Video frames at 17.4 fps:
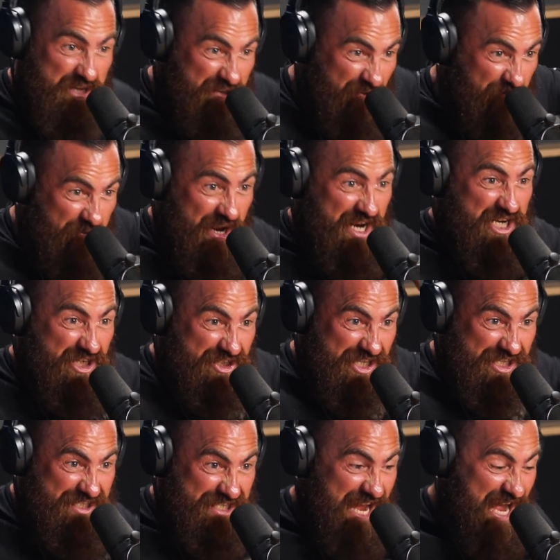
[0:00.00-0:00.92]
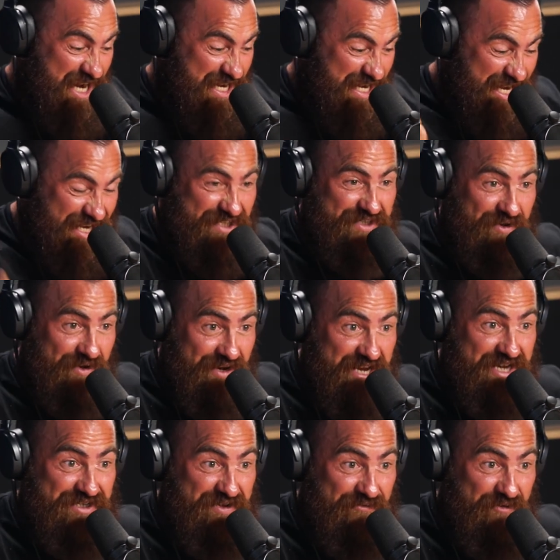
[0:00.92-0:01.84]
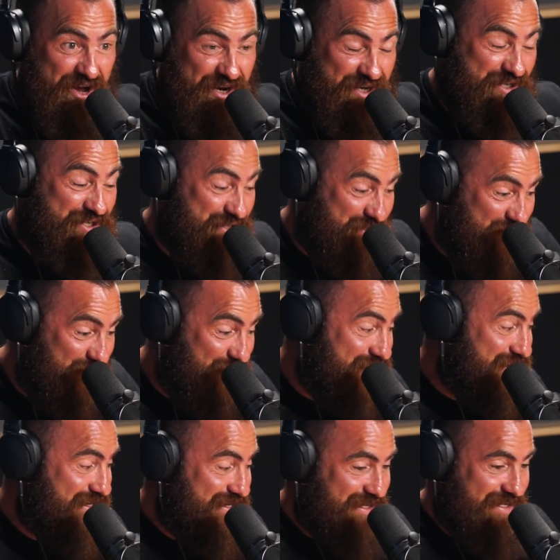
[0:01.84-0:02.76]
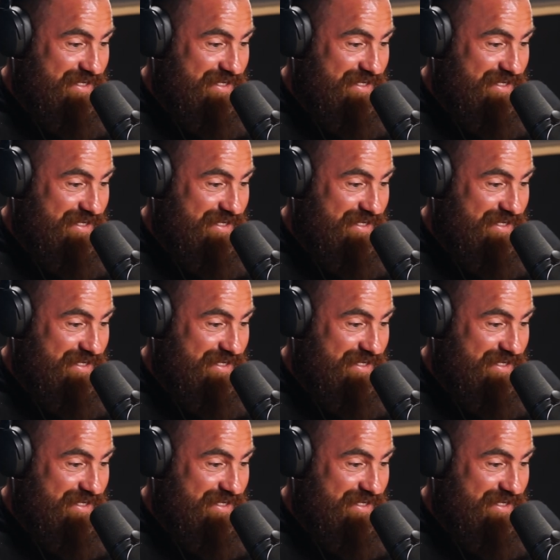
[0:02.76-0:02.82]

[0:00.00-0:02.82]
it's finished, it's done, here's the, here's the fucking design.